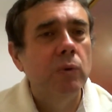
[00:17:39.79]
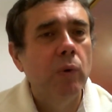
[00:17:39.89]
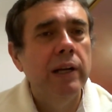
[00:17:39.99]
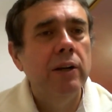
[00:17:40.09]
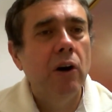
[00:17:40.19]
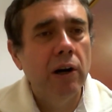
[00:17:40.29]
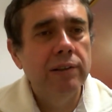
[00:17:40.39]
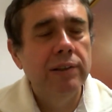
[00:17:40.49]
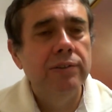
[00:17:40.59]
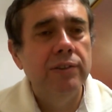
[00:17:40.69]
when
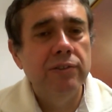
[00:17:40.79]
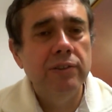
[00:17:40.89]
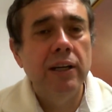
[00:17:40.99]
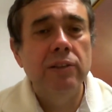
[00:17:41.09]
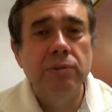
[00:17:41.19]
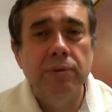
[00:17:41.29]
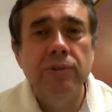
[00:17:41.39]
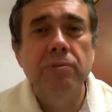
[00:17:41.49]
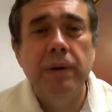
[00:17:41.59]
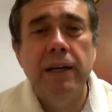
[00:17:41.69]
others start to
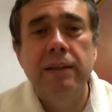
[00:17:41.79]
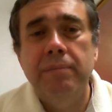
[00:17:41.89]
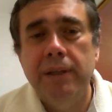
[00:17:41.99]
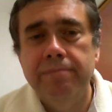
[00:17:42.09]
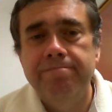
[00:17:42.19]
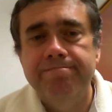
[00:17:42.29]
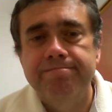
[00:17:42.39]
respect me.